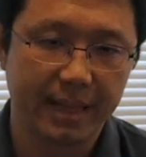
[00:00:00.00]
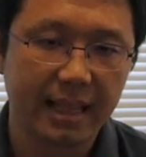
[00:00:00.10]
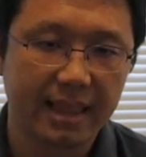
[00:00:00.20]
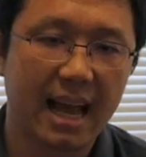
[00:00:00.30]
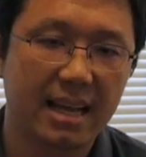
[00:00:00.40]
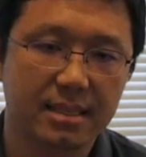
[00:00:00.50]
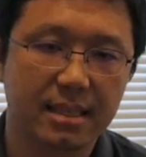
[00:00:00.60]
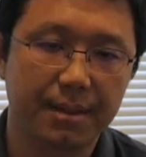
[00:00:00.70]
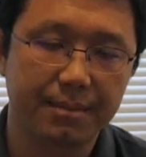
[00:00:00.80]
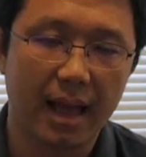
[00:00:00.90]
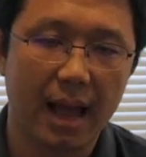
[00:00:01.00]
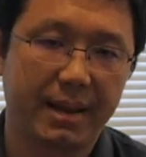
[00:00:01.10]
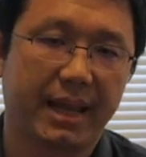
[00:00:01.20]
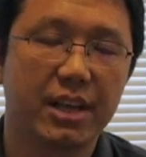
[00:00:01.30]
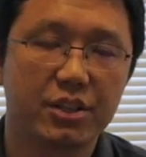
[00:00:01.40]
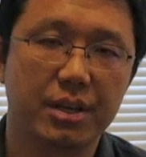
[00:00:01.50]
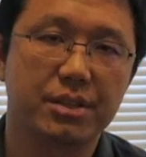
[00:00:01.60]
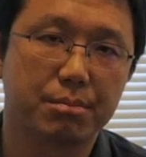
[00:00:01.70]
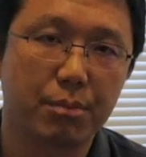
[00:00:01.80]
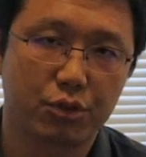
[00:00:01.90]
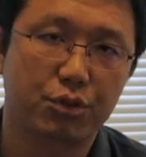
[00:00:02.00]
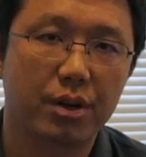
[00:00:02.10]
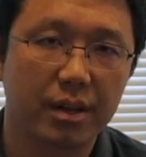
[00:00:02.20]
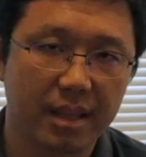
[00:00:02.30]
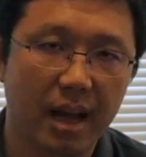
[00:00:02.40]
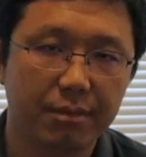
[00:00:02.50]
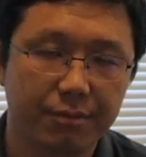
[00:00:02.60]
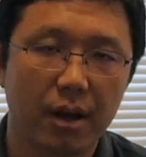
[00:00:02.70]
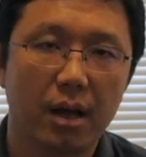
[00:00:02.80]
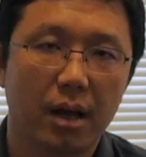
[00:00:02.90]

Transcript: unless an application is mature enough,